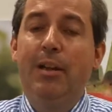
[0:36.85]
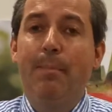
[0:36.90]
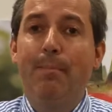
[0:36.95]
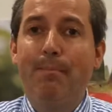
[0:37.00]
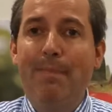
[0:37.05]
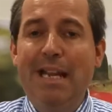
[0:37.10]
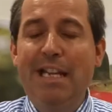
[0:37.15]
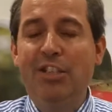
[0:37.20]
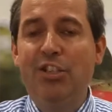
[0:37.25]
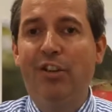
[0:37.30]

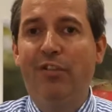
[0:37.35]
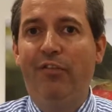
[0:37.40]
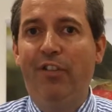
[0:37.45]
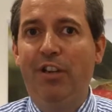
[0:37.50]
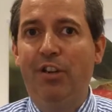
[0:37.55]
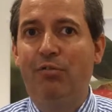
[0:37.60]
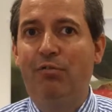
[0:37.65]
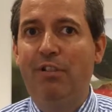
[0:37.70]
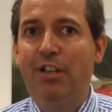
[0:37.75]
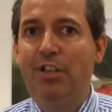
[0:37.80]
massive
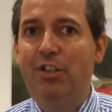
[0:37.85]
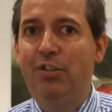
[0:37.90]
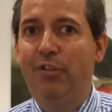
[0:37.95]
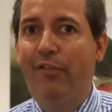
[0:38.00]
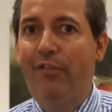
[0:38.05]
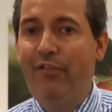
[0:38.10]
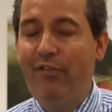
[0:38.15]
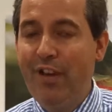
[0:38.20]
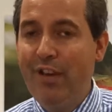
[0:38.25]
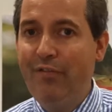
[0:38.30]
increase of
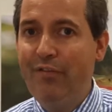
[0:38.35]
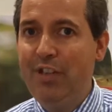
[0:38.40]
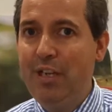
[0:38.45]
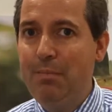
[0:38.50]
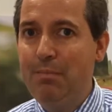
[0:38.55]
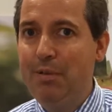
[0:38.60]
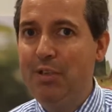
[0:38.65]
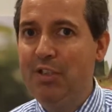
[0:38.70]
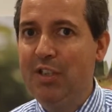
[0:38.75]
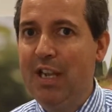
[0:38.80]

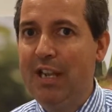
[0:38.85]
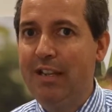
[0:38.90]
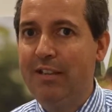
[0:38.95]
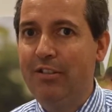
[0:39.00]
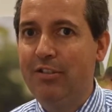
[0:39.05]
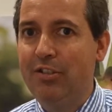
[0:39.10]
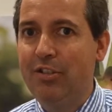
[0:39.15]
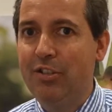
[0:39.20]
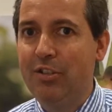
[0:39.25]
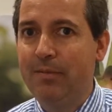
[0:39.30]

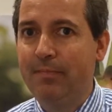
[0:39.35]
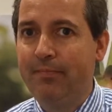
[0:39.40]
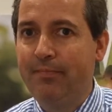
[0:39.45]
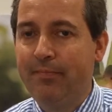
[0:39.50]
50%.